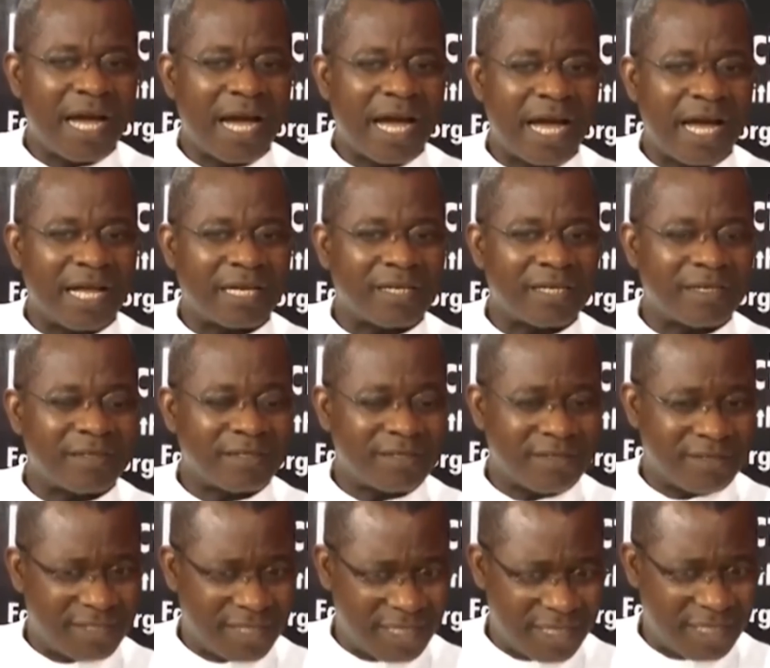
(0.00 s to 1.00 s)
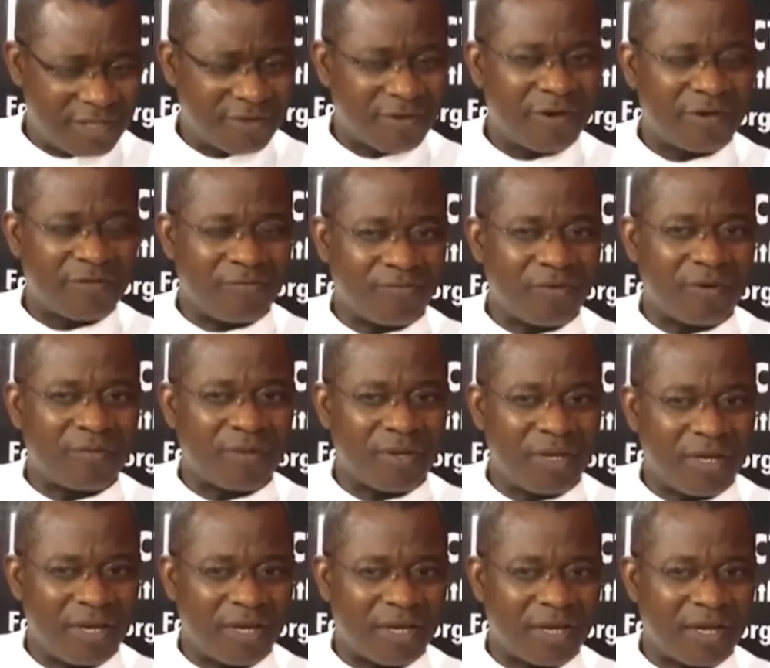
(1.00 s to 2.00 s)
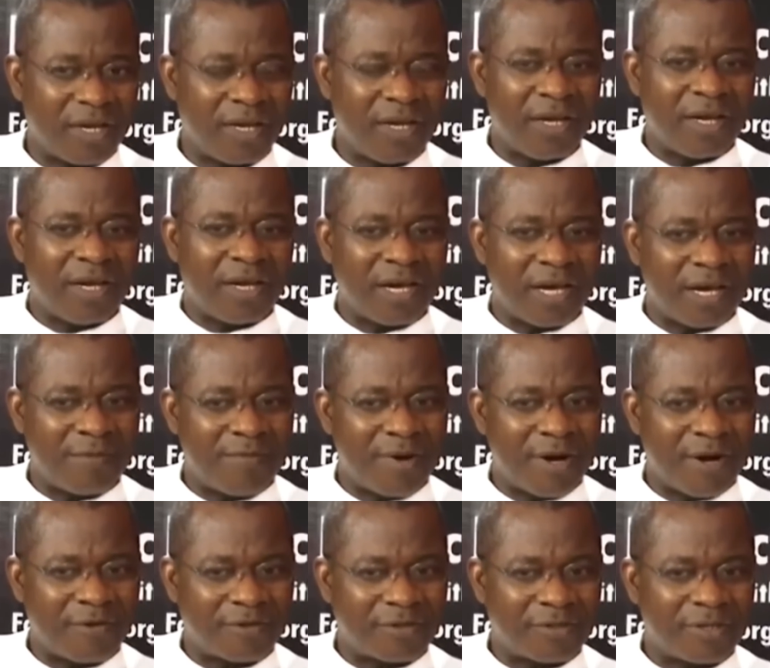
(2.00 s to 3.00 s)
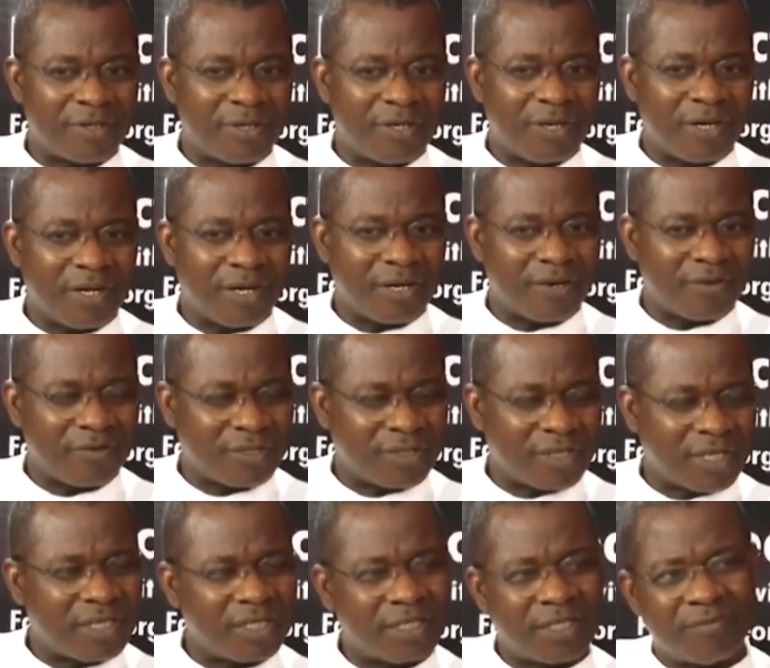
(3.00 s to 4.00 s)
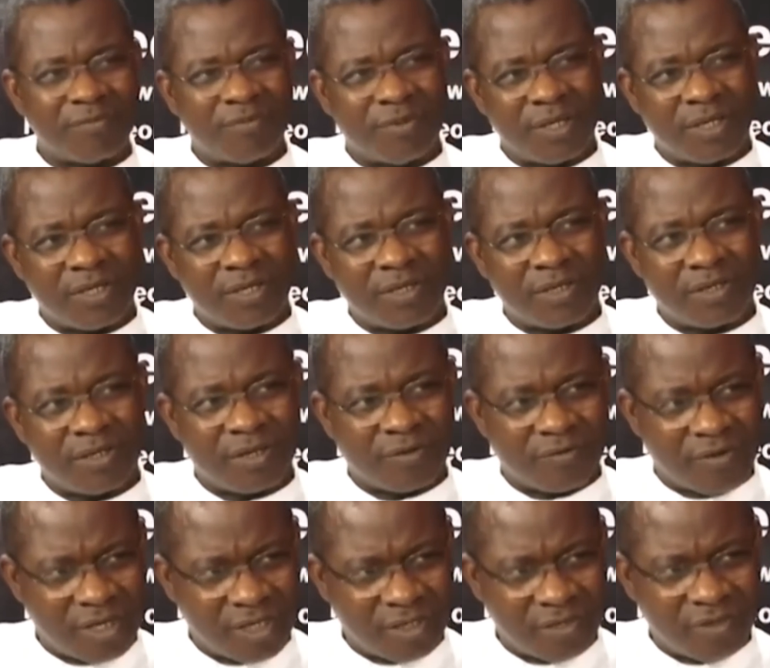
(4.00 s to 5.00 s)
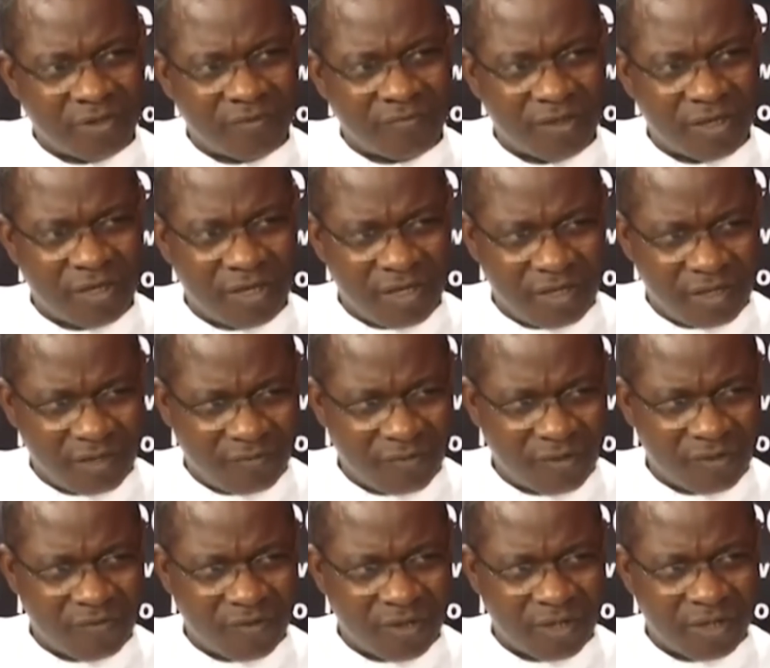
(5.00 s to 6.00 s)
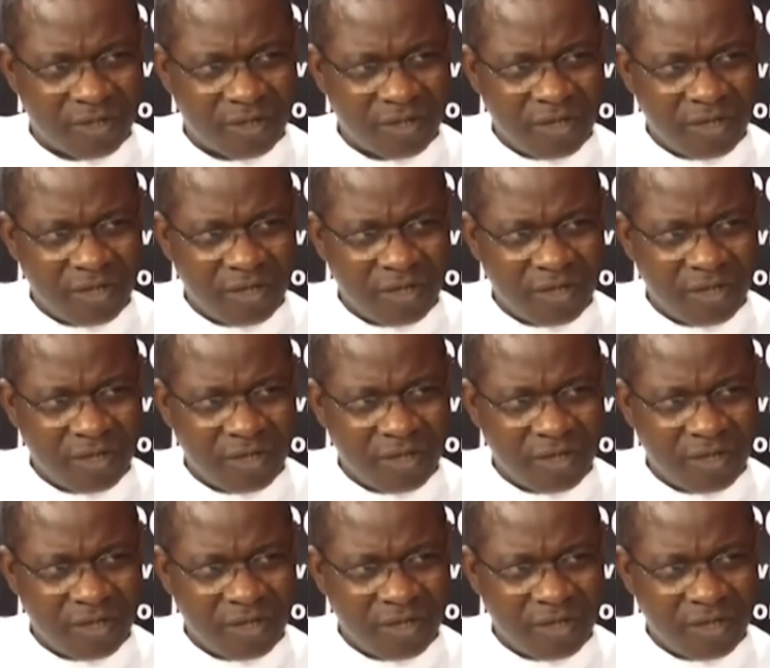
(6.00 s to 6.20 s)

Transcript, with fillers: and take it on from here about uh, Christianity being a religion of the individual